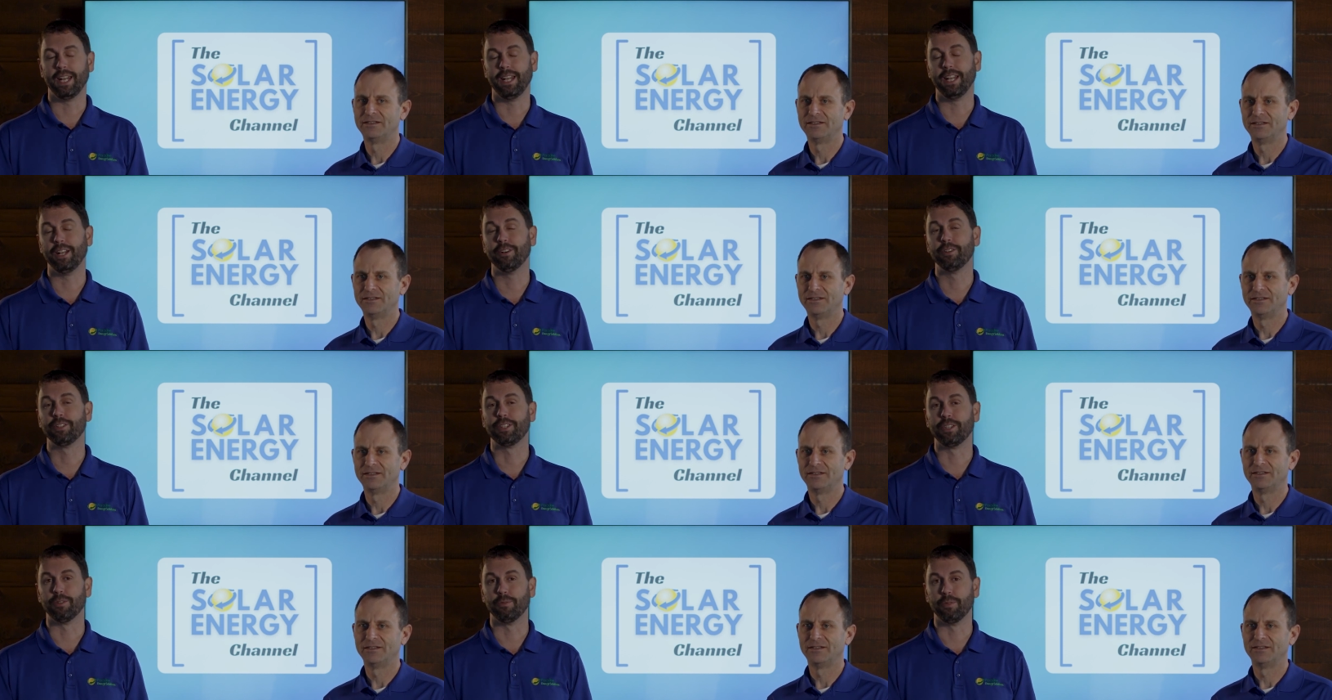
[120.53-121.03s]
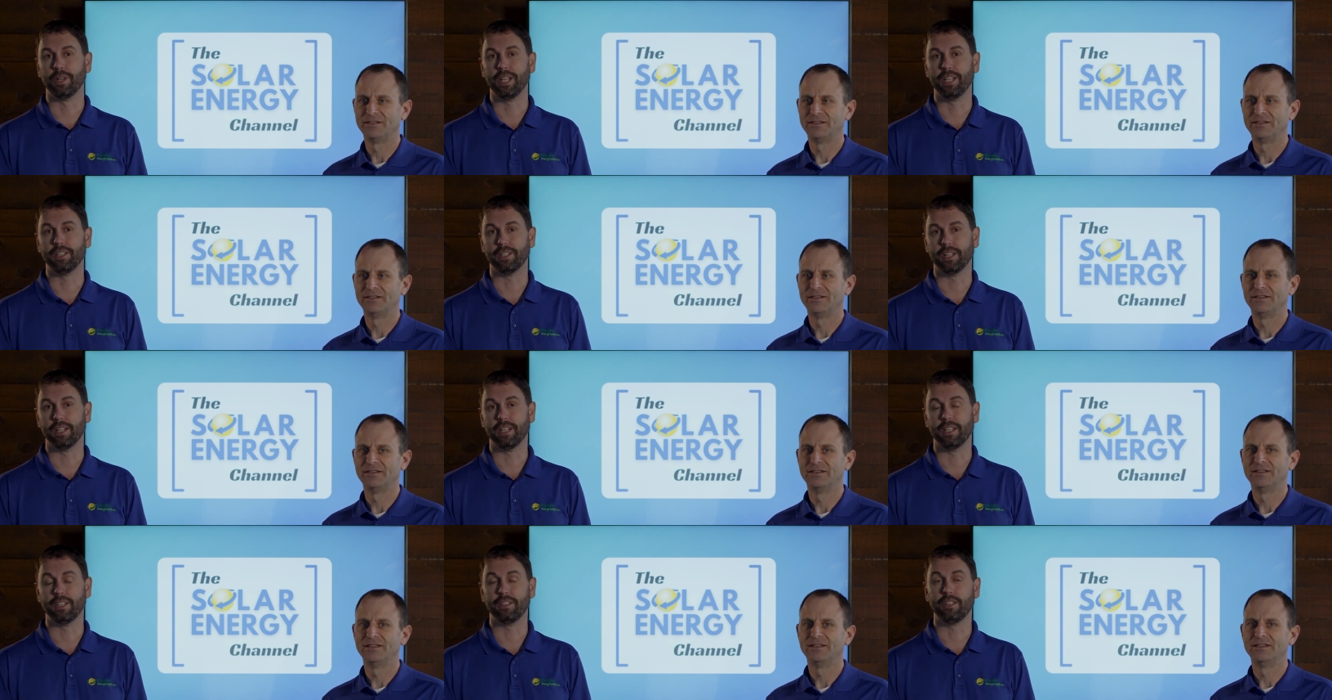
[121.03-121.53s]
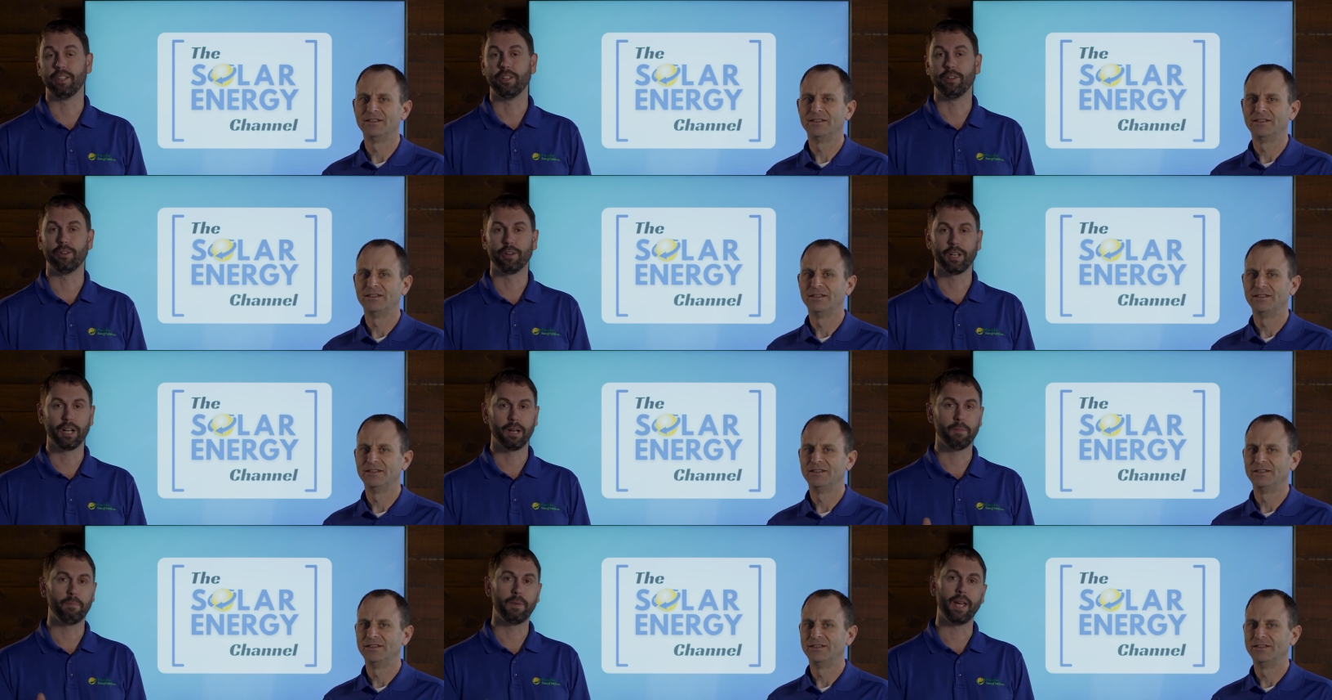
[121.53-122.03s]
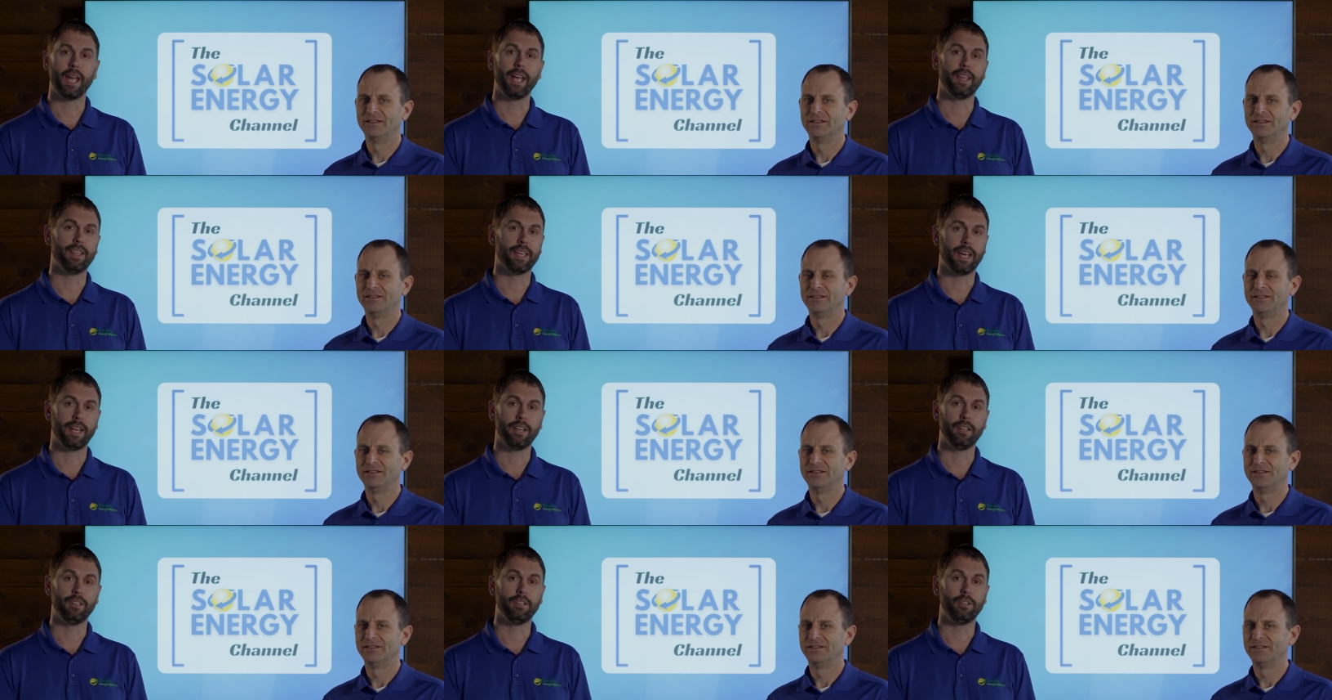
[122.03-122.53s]
Speaker 1: And here's the reason is you're going to pay
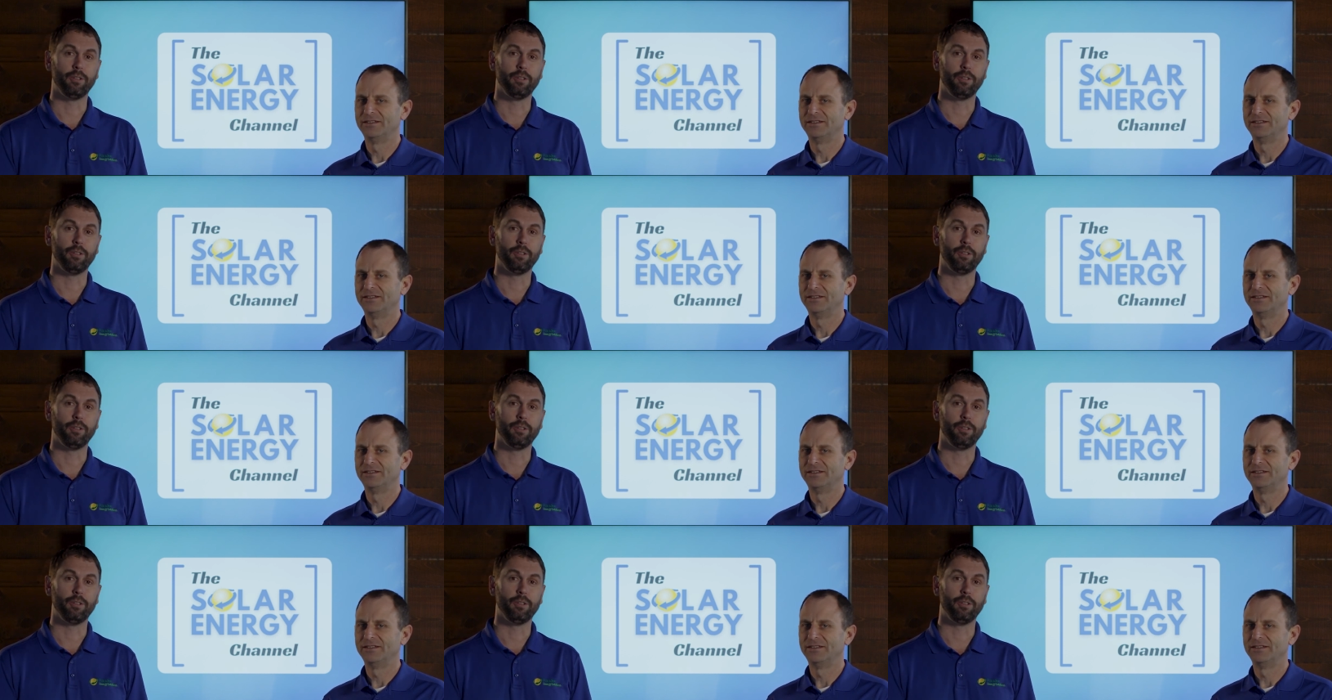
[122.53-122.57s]
that